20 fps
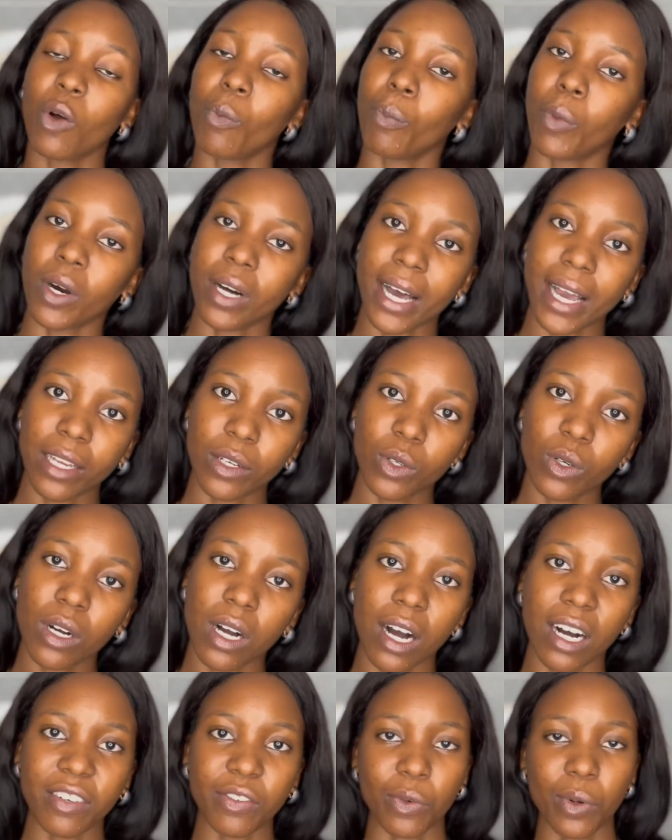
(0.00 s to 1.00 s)
but I don't
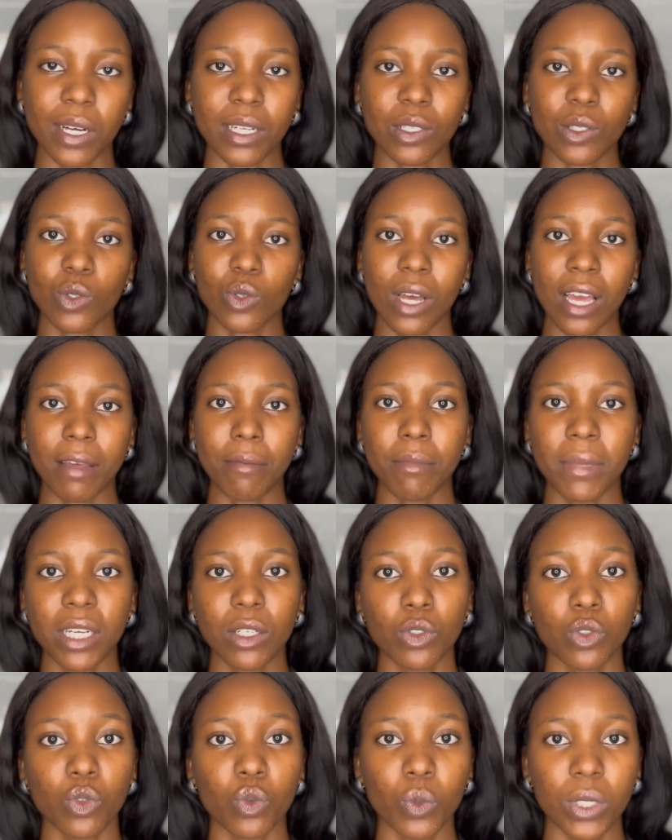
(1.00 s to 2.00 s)
have one, so I
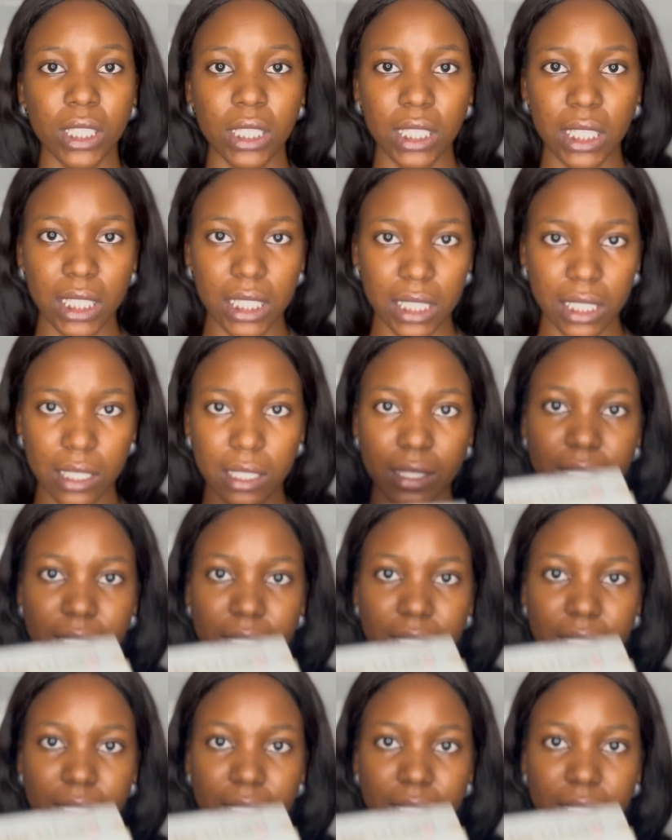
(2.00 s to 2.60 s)
make do with this,